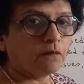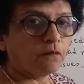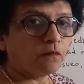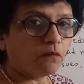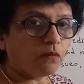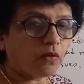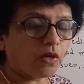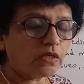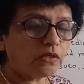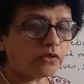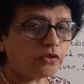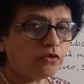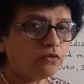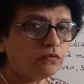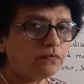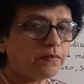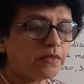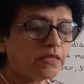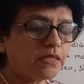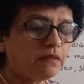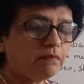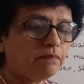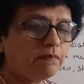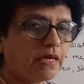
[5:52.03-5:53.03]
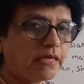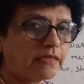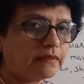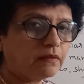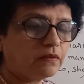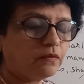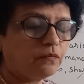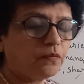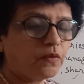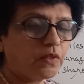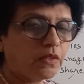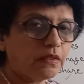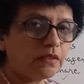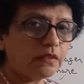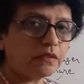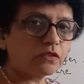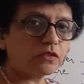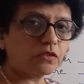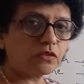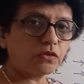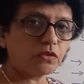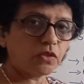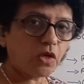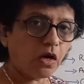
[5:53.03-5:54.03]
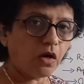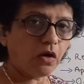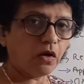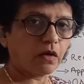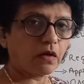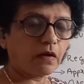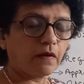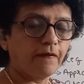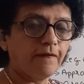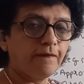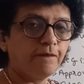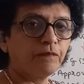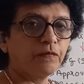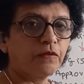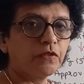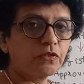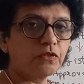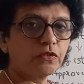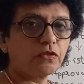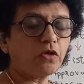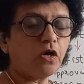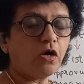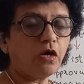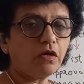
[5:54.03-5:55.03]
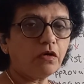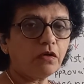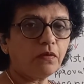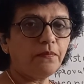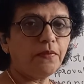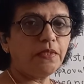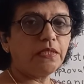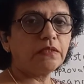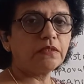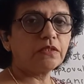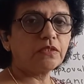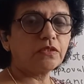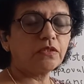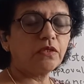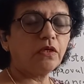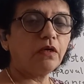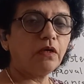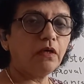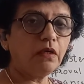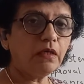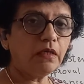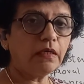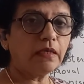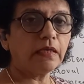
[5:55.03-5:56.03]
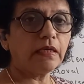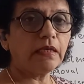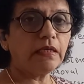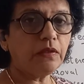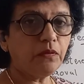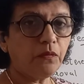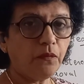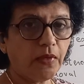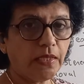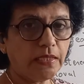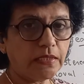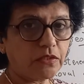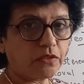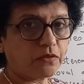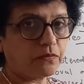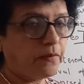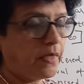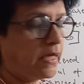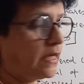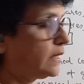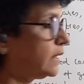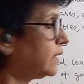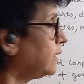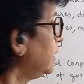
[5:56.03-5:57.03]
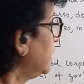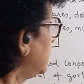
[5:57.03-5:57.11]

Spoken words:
What do you mean by the word stock? Stock means your investment.